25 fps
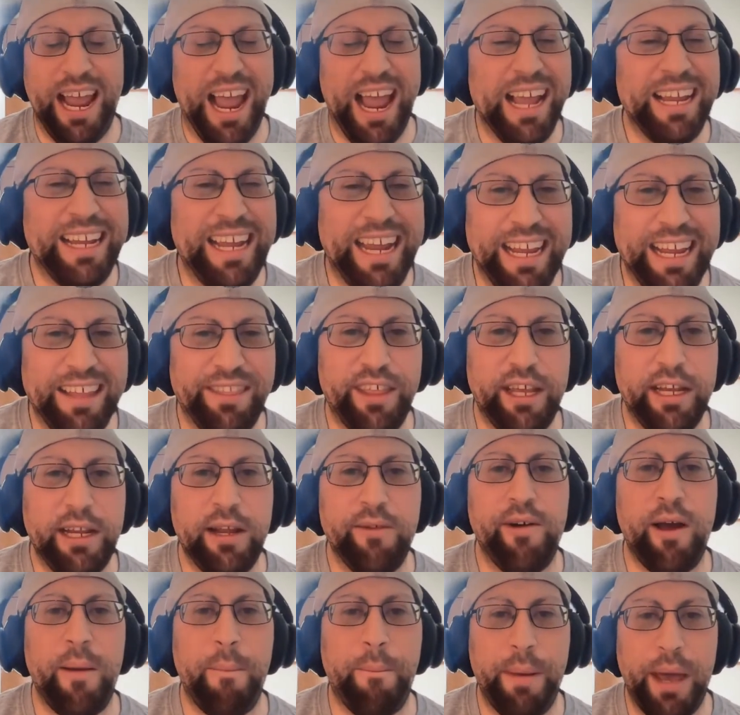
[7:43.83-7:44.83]
I can't think
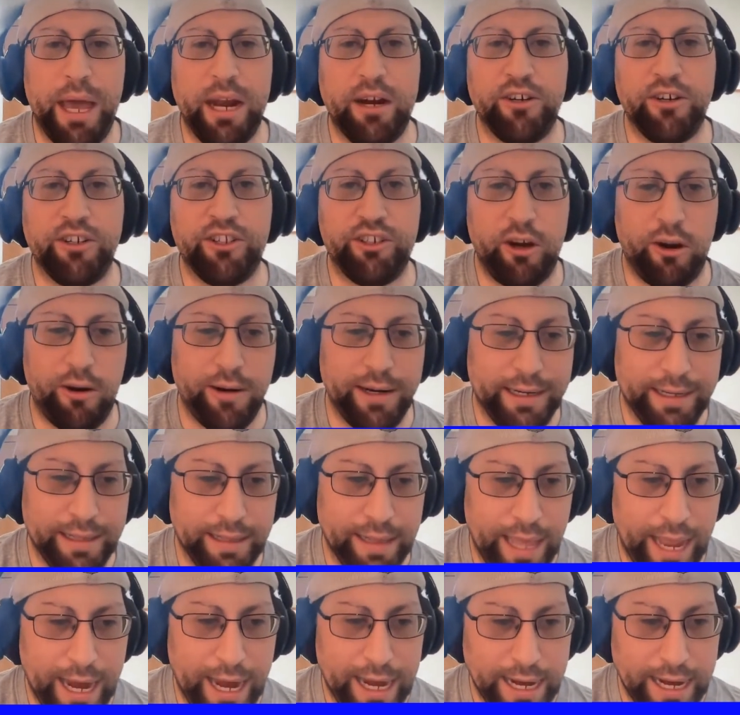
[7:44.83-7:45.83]
of a better starting
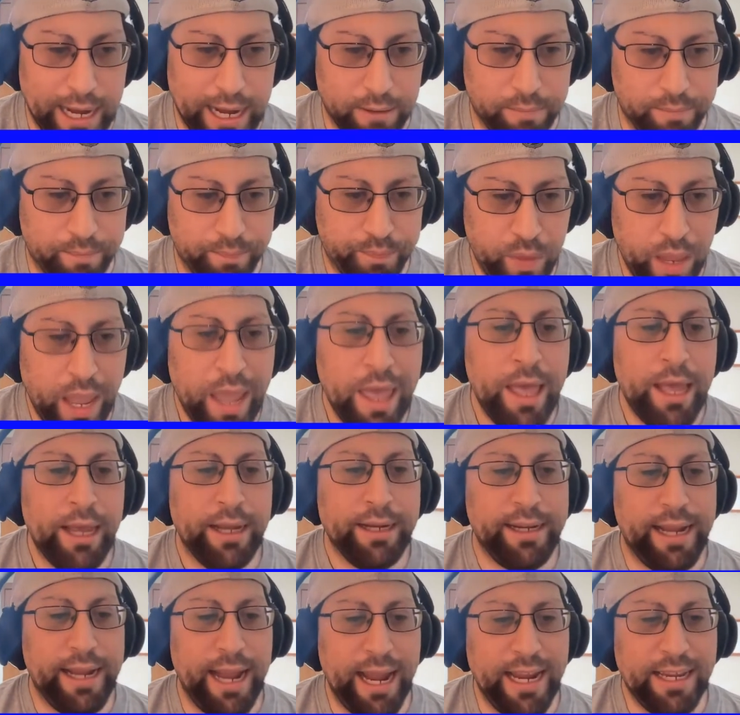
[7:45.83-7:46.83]
lineup.
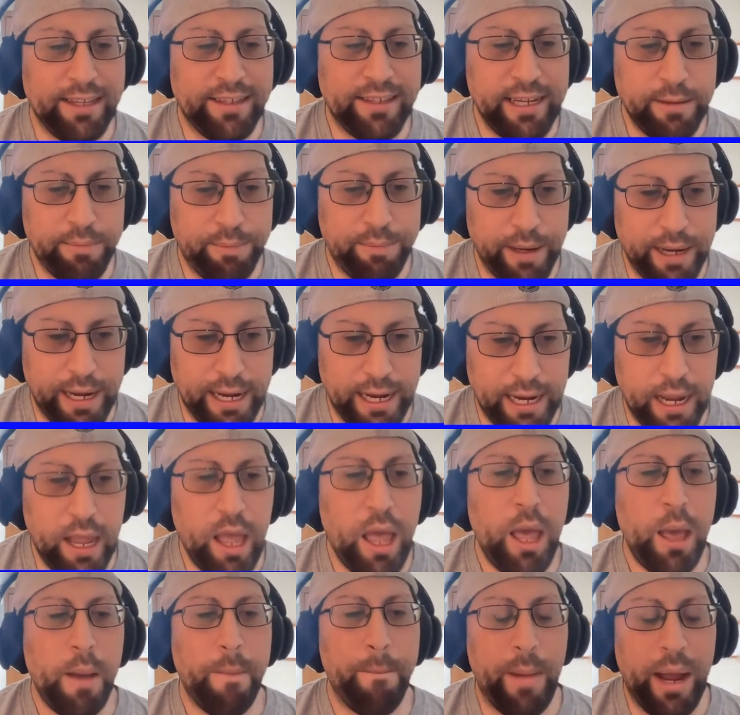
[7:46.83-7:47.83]
KCP,
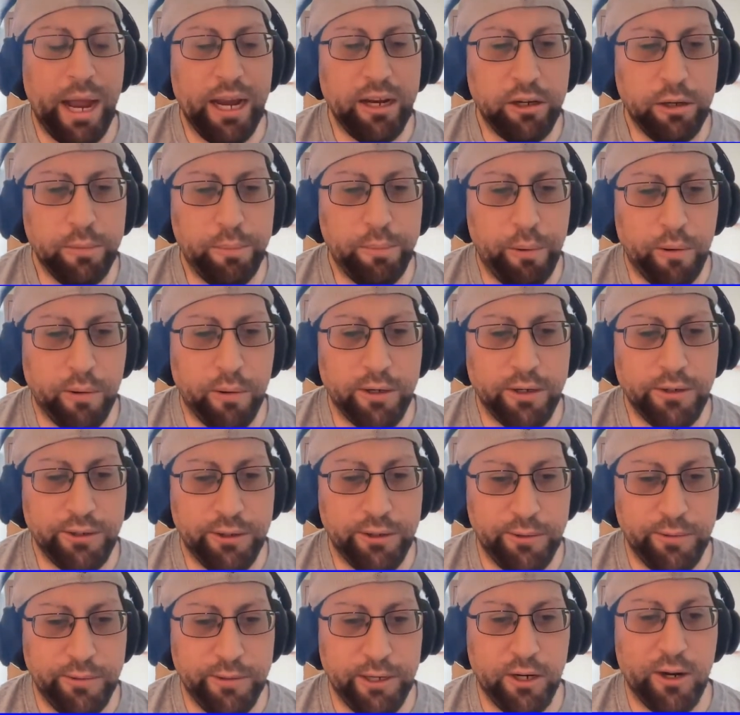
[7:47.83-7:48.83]
Michael Porter
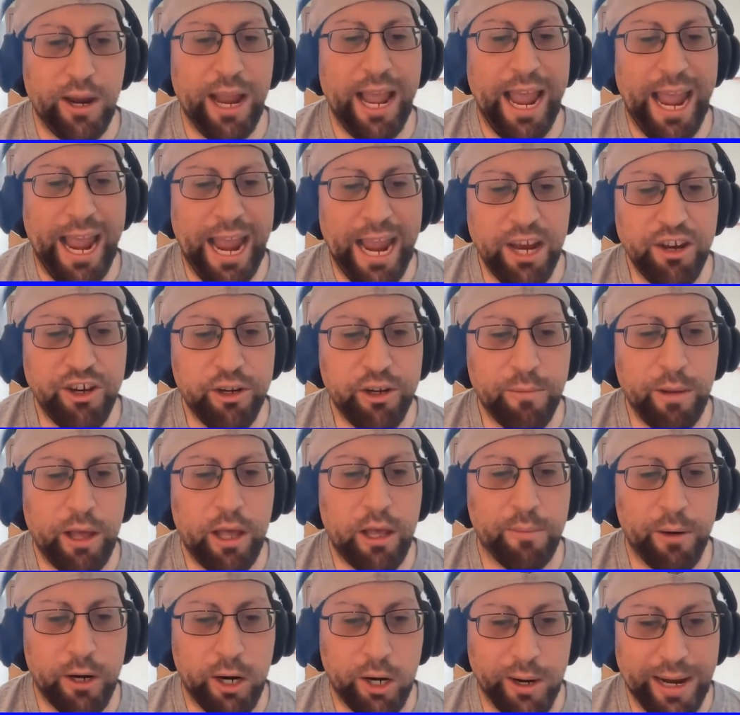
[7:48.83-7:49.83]
Jr., and Jamal
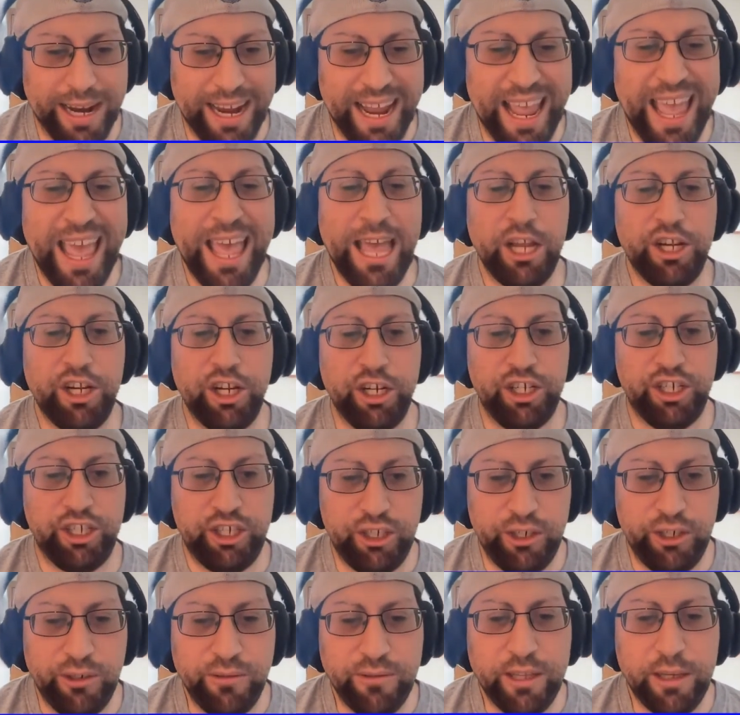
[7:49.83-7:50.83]
Murray can
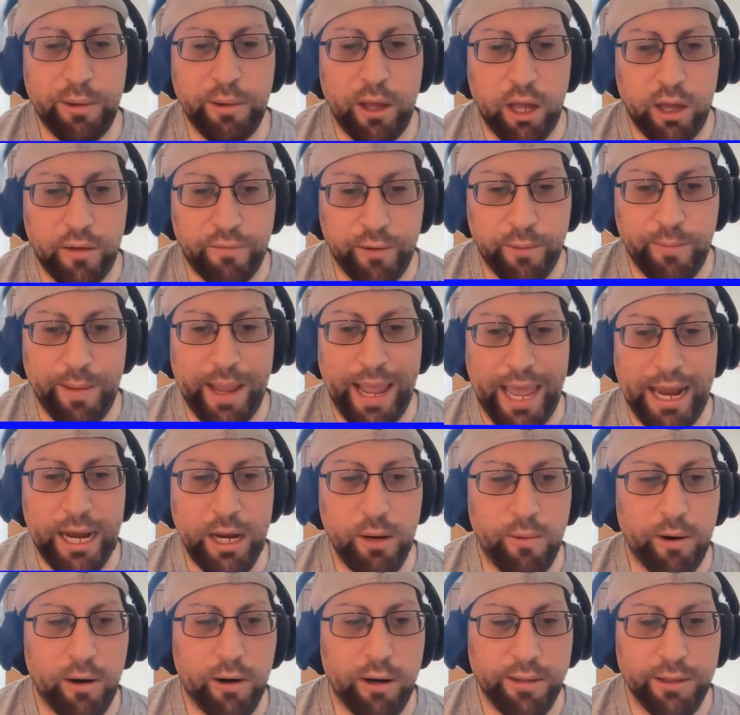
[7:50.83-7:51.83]
shoot the ball from
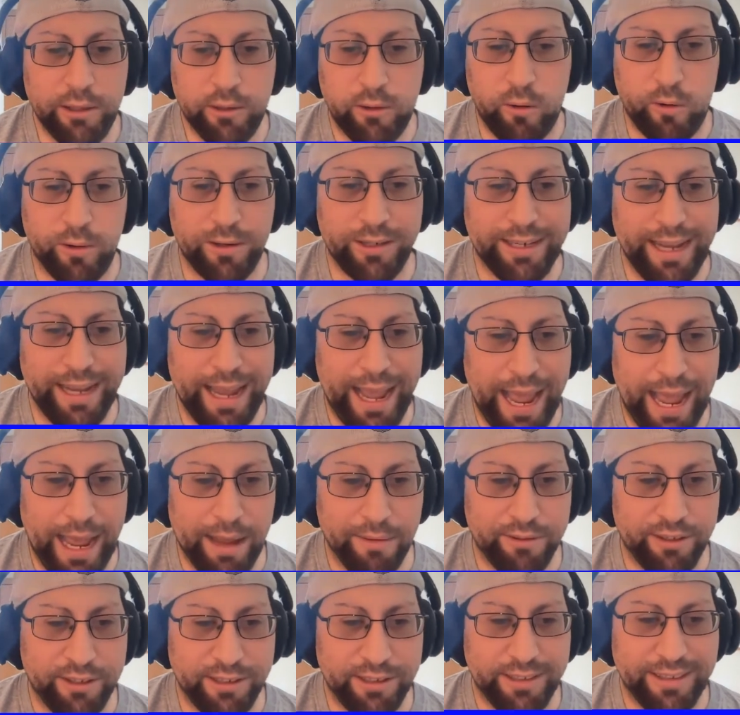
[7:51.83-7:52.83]
anywhere on the court to
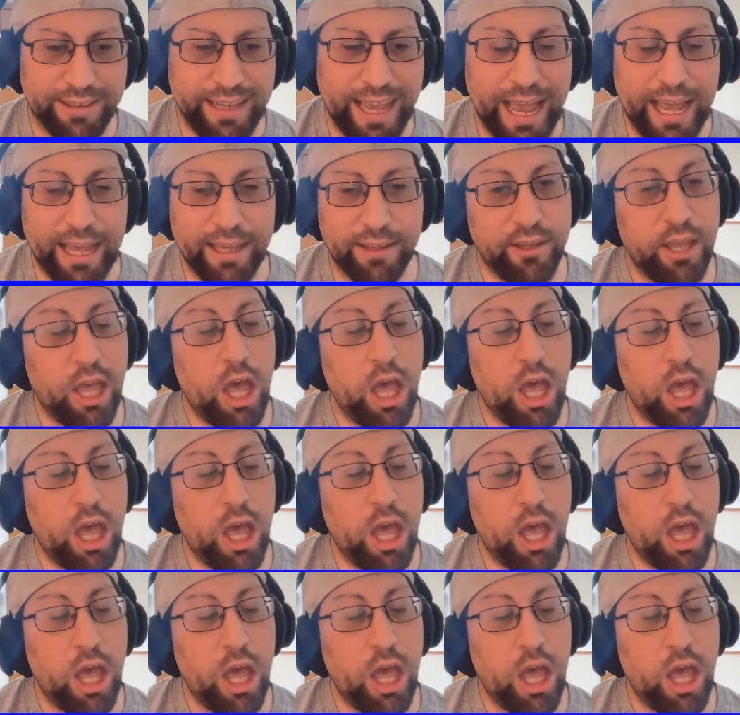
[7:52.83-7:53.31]
have success.